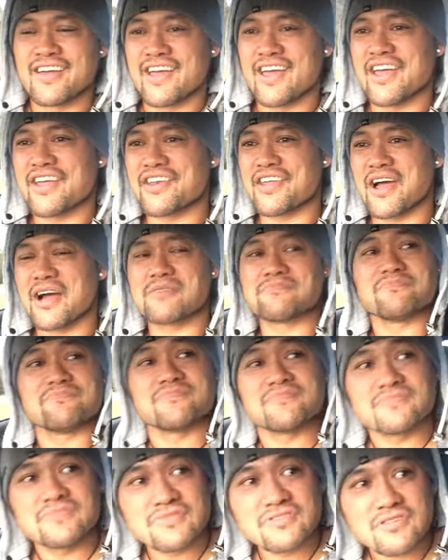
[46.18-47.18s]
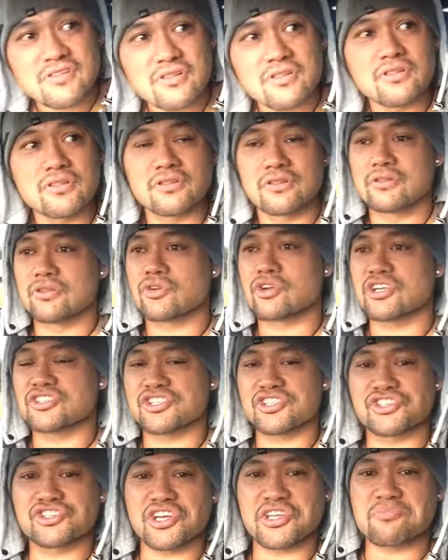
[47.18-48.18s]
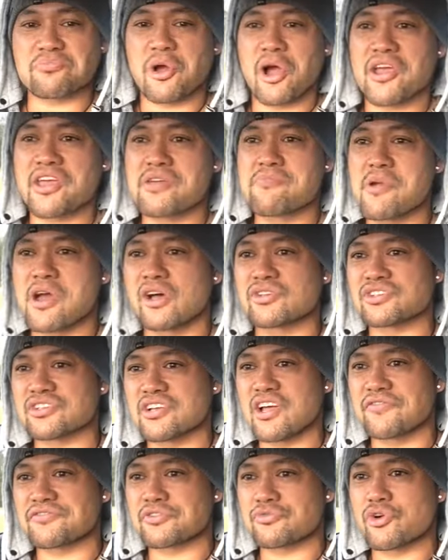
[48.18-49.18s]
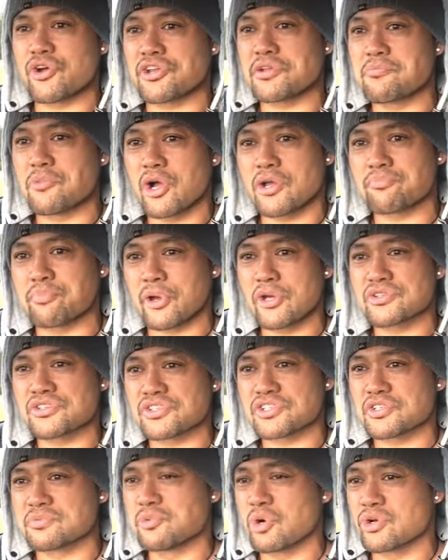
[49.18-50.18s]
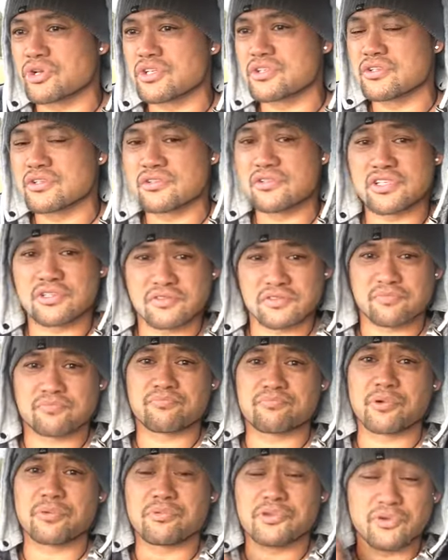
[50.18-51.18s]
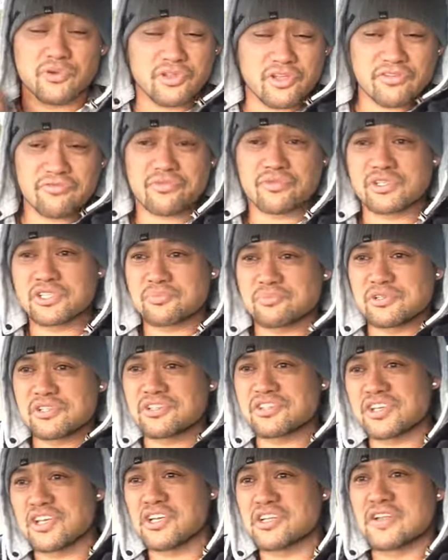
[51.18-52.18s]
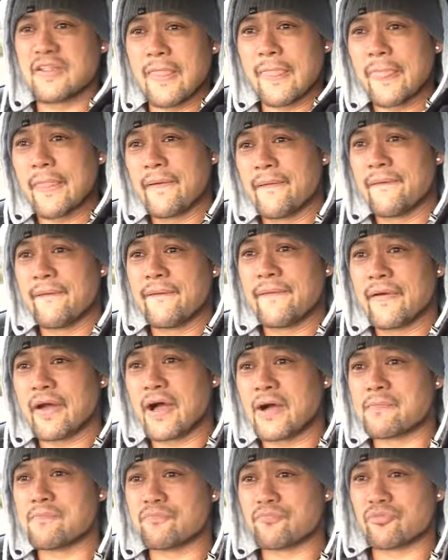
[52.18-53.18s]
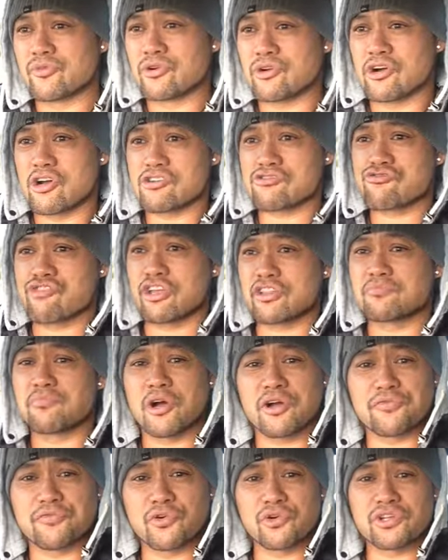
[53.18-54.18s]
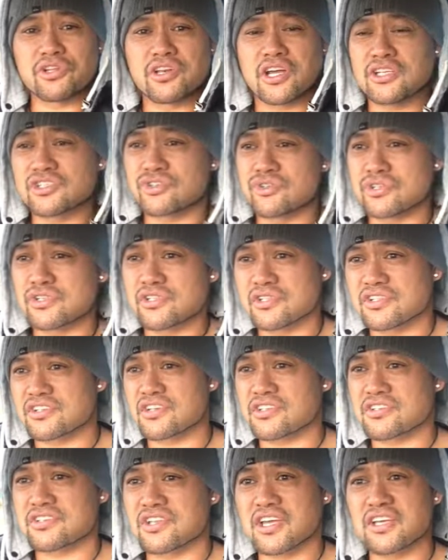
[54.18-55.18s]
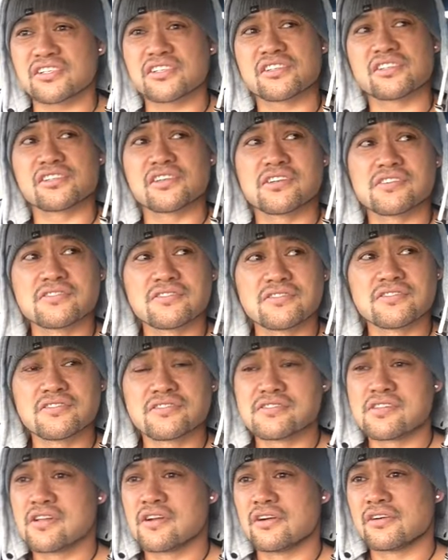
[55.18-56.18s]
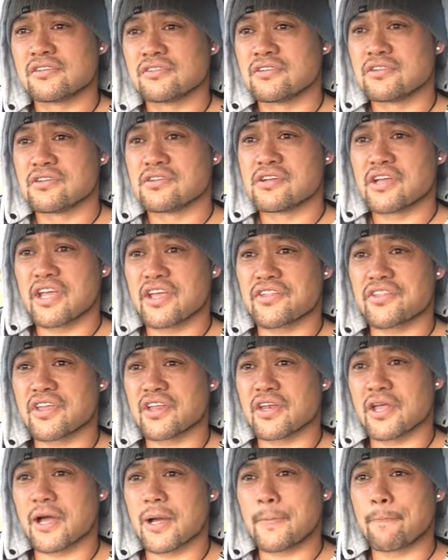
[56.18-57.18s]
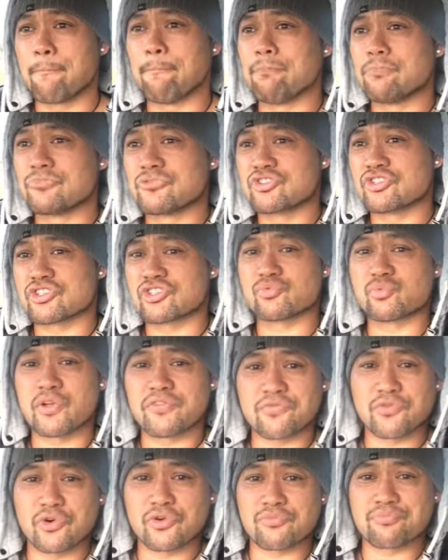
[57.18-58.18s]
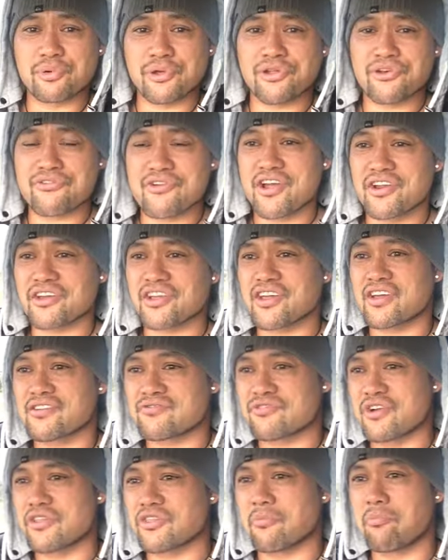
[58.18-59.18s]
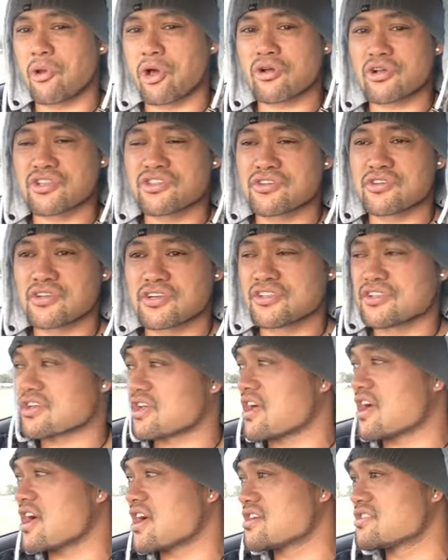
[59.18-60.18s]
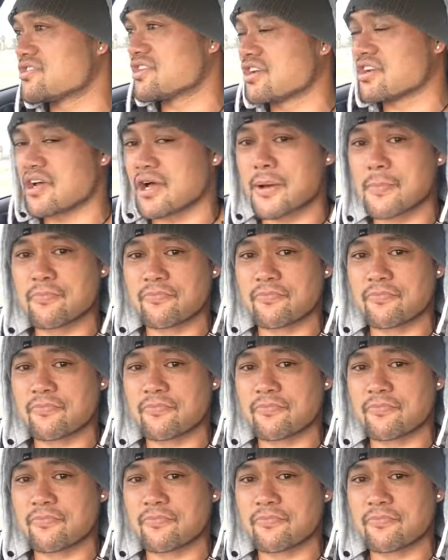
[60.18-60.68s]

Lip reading: And look, I just checked my emails, and after writing my post this morning, it's probably all everyone's been seen. I cracked by 1,400 in 6 days, and then just went for a burn around the block in the car, and then